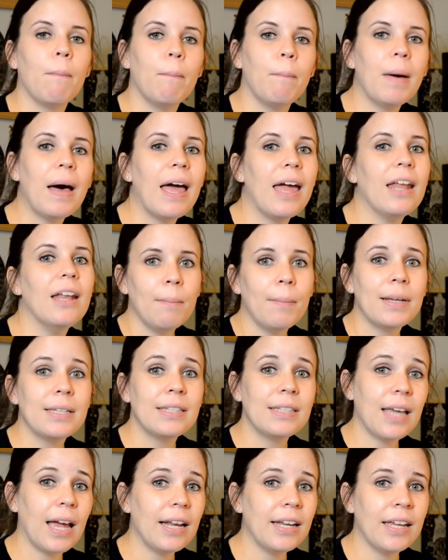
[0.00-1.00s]
But my
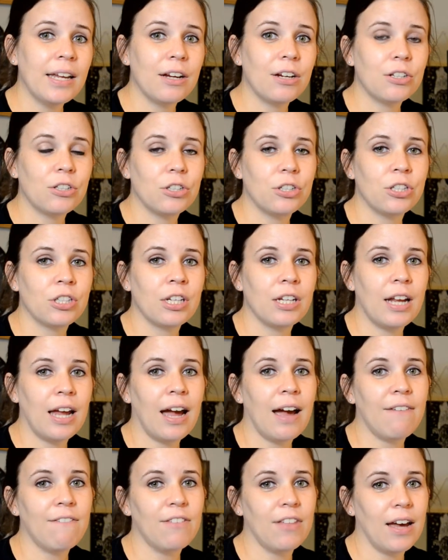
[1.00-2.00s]
side characters could
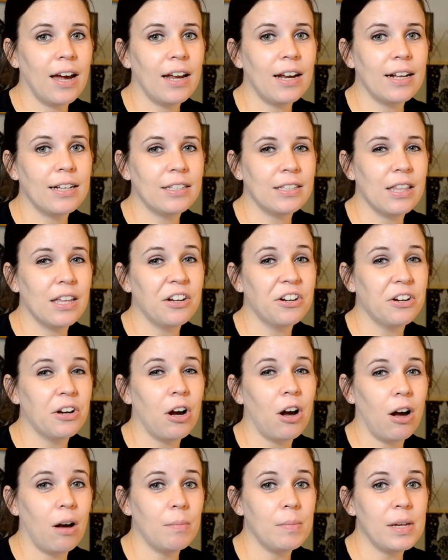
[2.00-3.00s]
have that as their
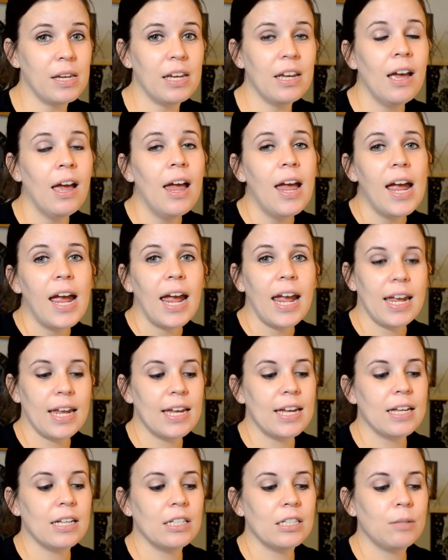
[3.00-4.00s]
hobby
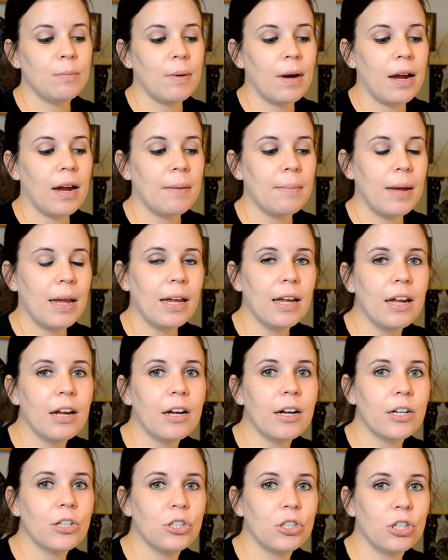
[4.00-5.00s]
and my main
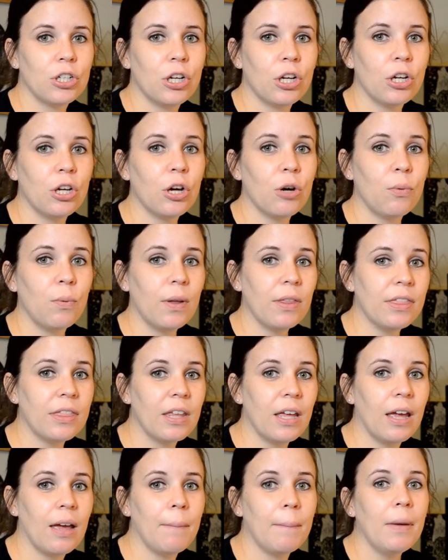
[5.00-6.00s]
character could go with
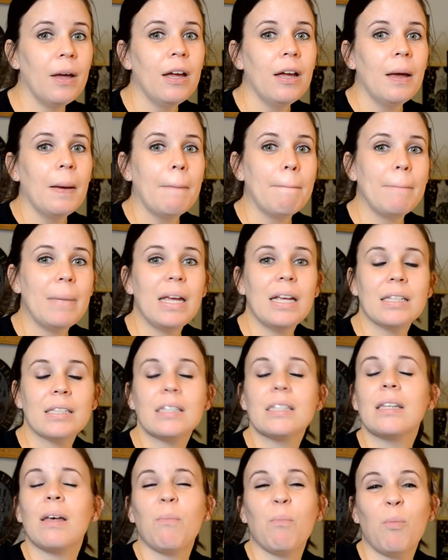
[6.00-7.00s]
them meet
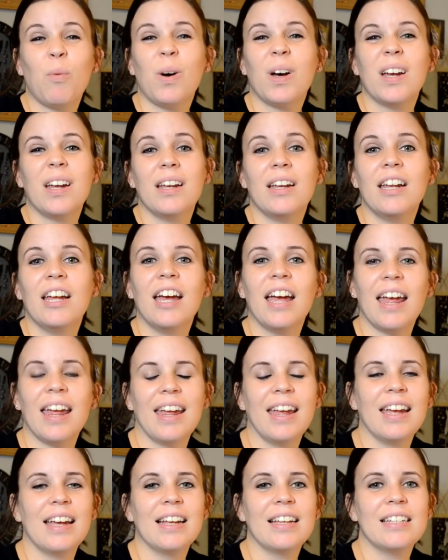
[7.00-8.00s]
someone
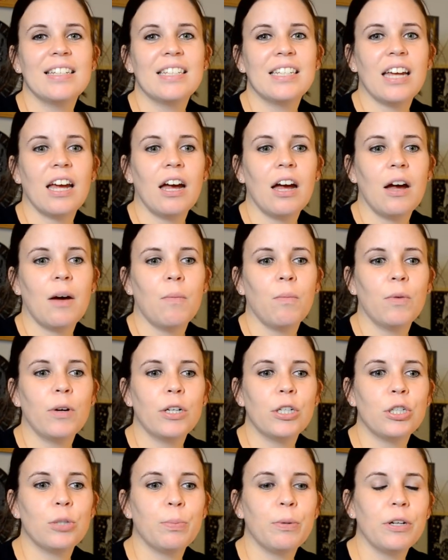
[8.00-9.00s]
and um,
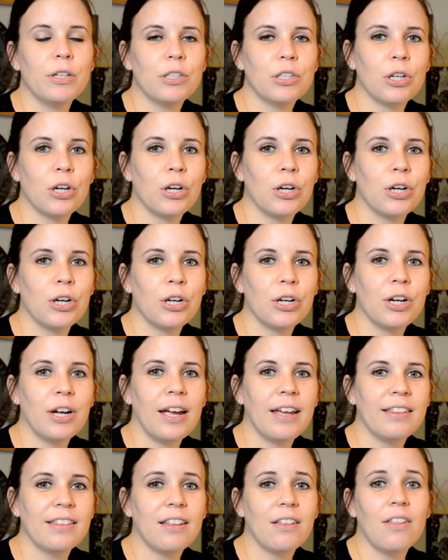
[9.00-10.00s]
which puts her
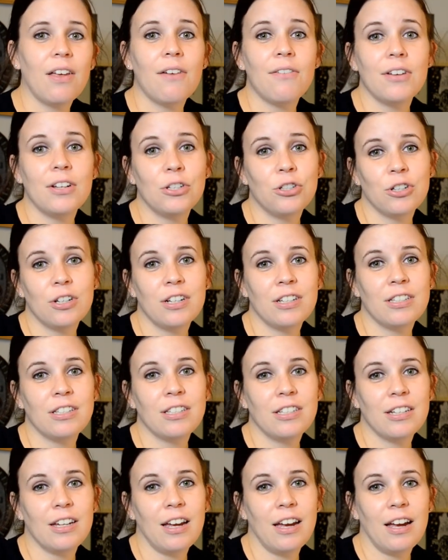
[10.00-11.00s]
and the love
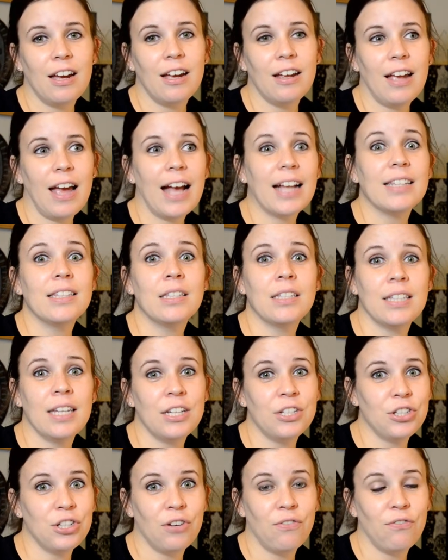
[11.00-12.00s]
interest uh, adds
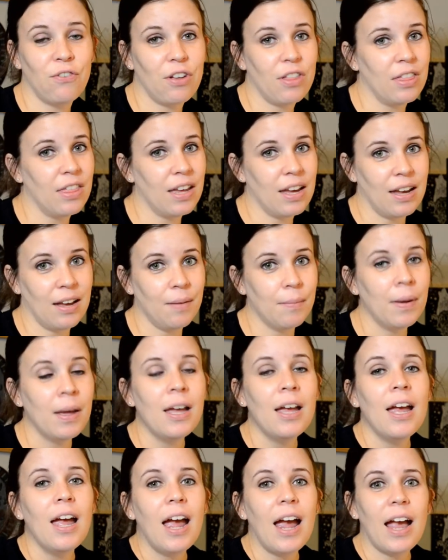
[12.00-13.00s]
tension for them
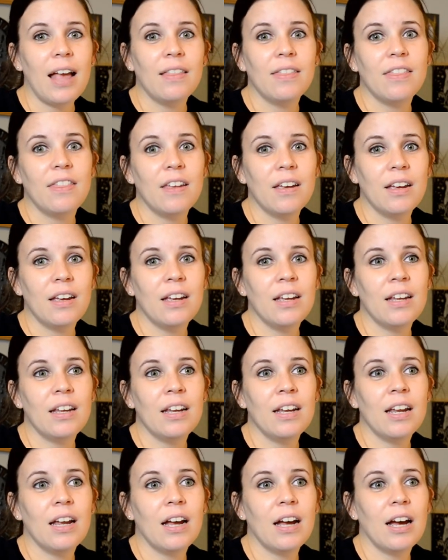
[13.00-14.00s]
and
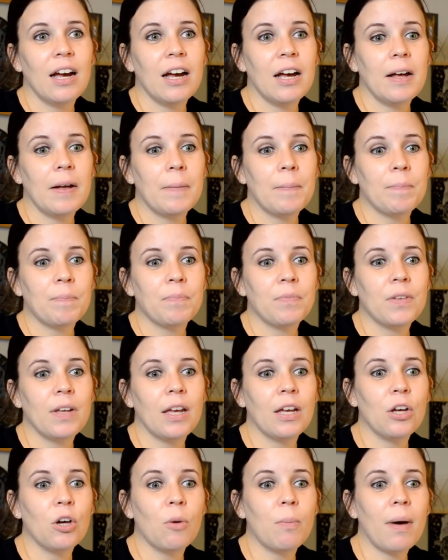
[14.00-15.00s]
then um,
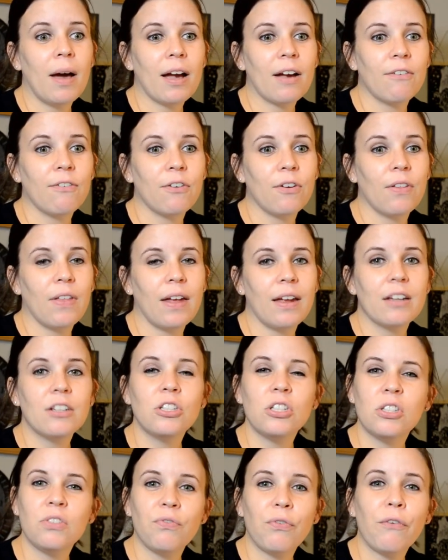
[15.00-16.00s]
can go back for like
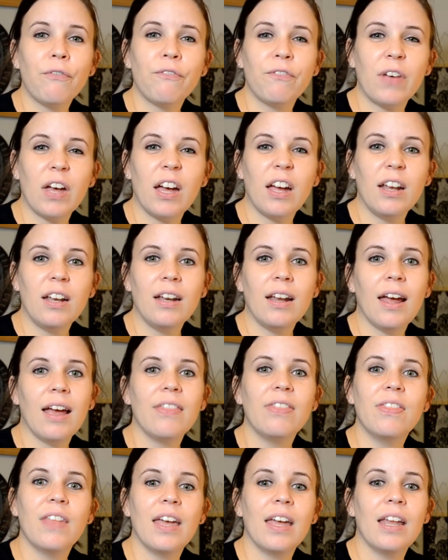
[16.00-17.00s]
just for fun
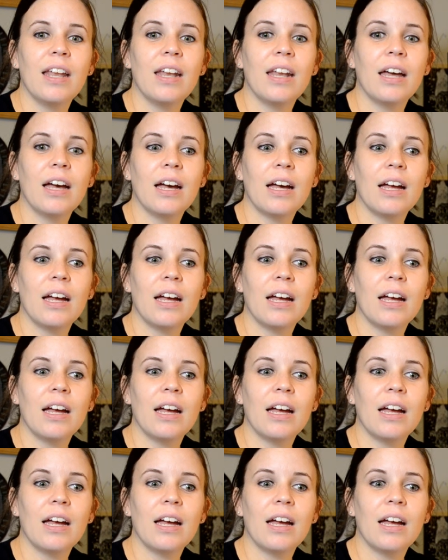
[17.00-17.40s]
and then